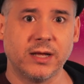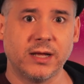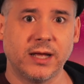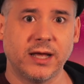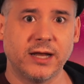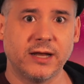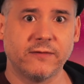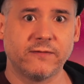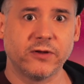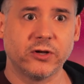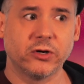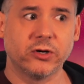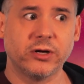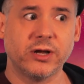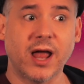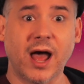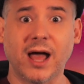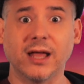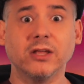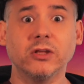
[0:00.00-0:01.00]
And if you're
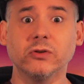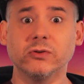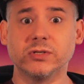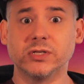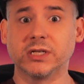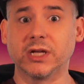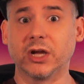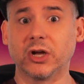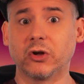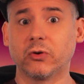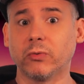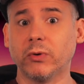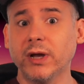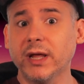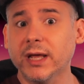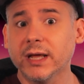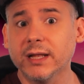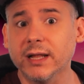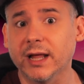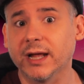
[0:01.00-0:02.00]
not using a
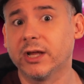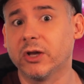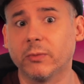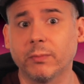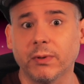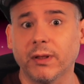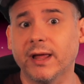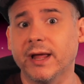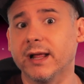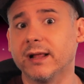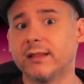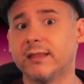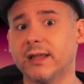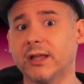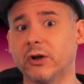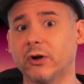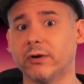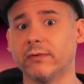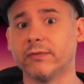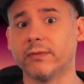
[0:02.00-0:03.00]
grid, like you're playing
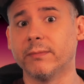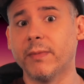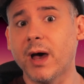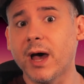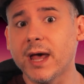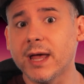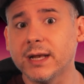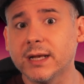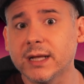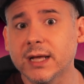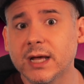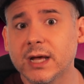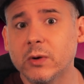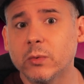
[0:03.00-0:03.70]
Theater of the Mind,